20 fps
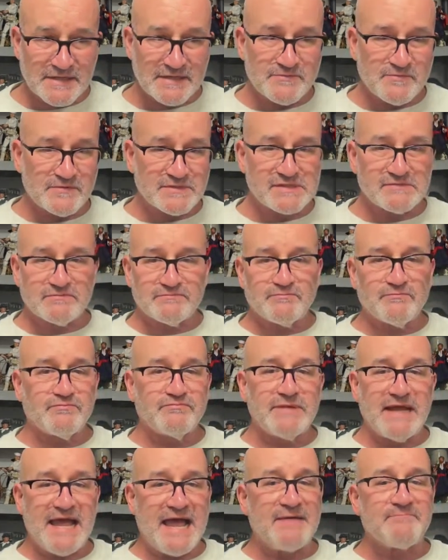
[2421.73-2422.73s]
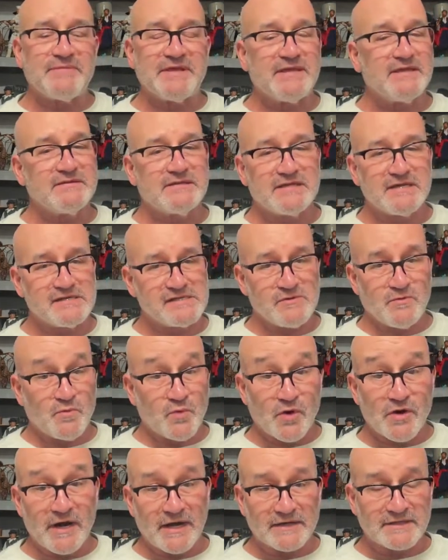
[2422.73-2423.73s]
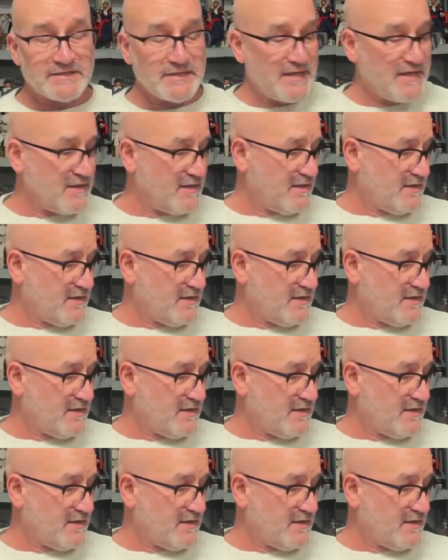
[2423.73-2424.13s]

Kid was happy because it worked.